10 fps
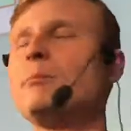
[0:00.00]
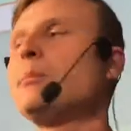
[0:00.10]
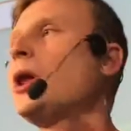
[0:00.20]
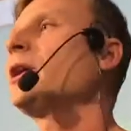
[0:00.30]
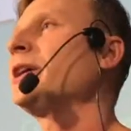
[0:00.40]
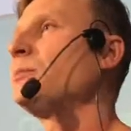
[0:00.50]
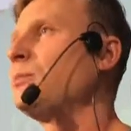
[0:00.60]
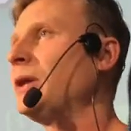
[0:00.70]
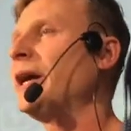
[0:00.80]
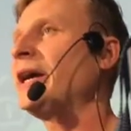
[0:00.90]
plug and
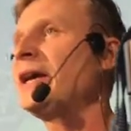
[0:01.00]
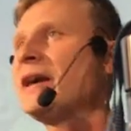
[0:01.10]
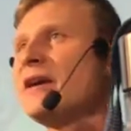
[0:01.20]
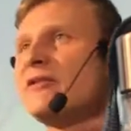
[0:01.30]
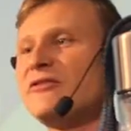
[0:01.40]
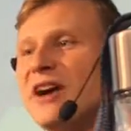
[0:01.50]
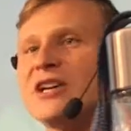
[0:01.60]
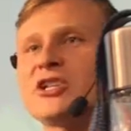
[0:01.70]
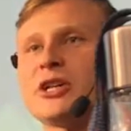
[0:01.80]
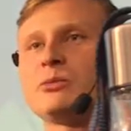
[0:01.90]
play
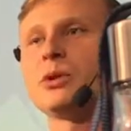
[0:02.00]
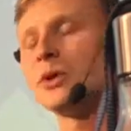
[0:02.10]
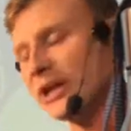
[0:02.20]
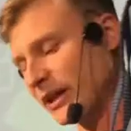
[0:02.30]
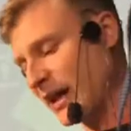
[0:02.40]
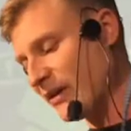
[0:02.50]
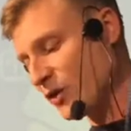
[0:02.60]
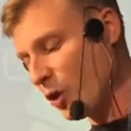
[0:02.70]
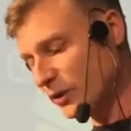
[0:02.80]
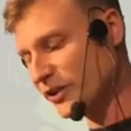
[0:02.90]
fashion, where we can
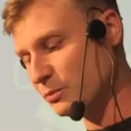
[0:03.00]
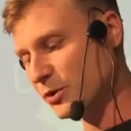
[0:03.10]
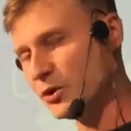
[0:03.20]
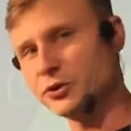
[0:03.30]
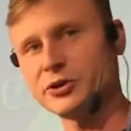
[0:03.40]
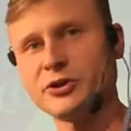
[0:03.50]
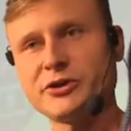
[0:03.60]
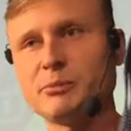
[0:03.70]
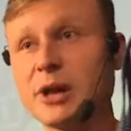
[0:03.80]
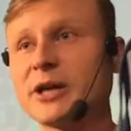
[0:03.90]
have all these producers
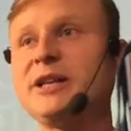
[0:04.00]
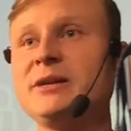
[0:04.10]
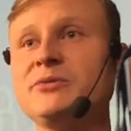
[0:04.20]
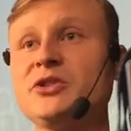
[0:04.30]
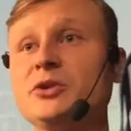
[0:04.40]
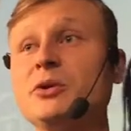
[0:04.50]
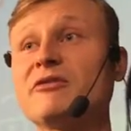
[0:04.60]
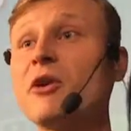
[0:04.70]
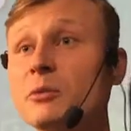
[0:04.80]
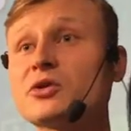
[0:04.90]
and plug it into a
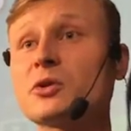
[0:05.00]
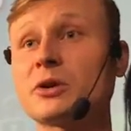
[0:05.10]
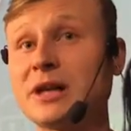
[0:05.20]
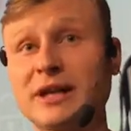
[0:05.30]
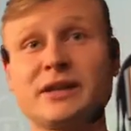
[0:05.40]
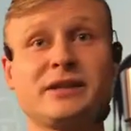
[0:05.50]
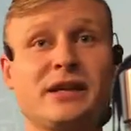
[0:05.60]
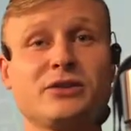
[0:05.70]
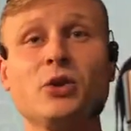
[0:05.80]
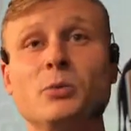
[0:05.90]
farm store like
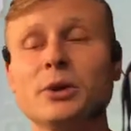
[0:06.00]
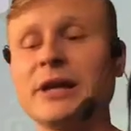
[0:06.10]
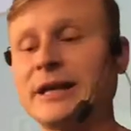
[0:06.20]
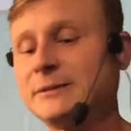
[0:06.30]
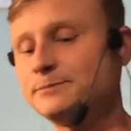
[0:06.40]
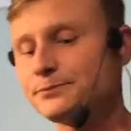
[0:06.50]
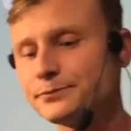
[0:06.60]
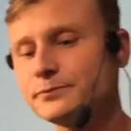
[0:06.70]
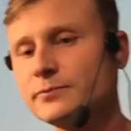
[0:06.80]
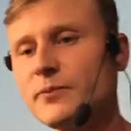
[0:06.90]
at Coop online.
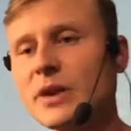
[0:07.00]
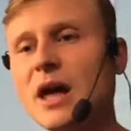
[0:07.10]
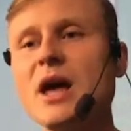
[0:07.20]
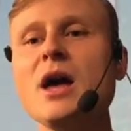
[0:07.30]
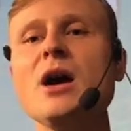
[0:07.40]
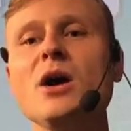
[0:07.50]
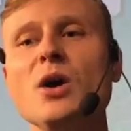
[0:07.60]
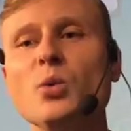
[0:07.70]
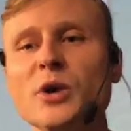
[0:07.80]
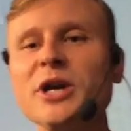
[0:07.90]

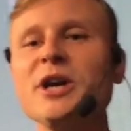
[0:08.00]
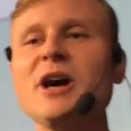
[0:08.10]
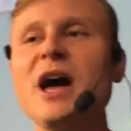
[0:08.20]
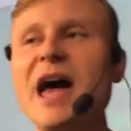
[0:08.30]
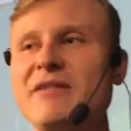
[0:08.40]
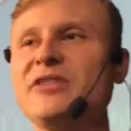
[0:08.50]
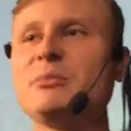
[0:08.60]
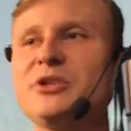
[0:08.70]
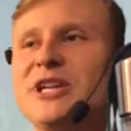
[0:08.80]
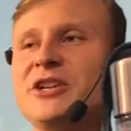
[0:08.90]
We have the
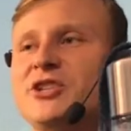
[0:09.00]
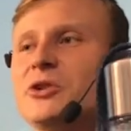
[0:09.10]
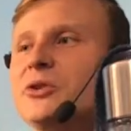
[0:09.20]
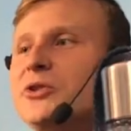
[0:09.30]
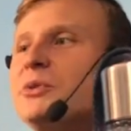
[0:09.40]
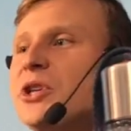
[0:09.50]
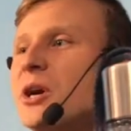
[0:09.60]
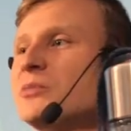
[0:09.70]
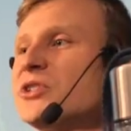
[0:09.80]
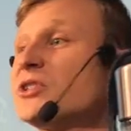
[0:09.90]
potential to
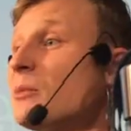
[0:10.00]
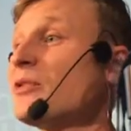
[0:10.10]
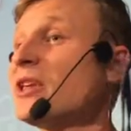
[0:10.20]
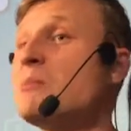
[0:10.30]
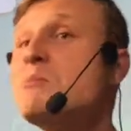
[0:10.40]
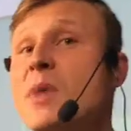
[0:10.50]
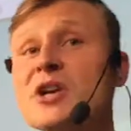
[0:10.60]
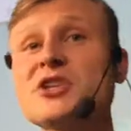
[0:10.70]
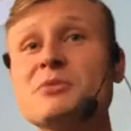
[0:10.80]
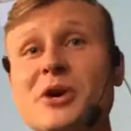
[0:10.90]
become something
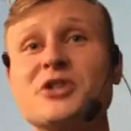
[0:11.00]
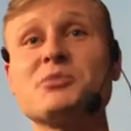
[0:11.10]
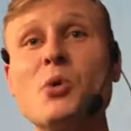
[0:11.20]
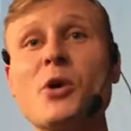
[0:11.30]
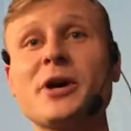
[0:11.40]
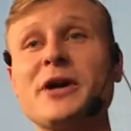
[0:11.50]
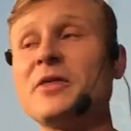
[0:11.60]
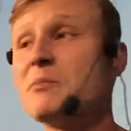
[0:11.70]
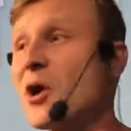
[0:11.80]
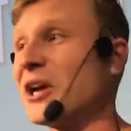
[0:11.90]
much, much more in
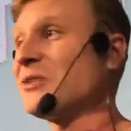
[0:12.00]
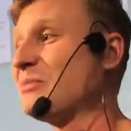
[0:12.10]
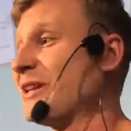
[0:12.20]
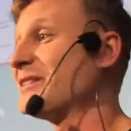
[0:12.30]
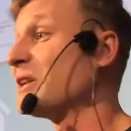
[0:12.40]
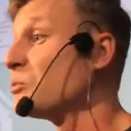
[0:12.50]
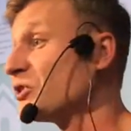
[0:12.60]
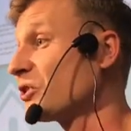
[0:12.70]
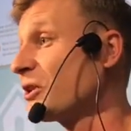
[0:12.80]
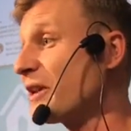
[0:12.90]
the marketplace that we
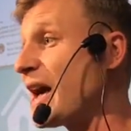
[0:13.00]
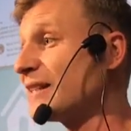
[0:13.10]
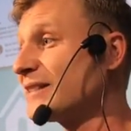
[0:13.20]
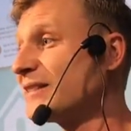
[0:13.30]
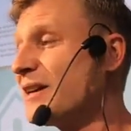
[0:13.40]
started as.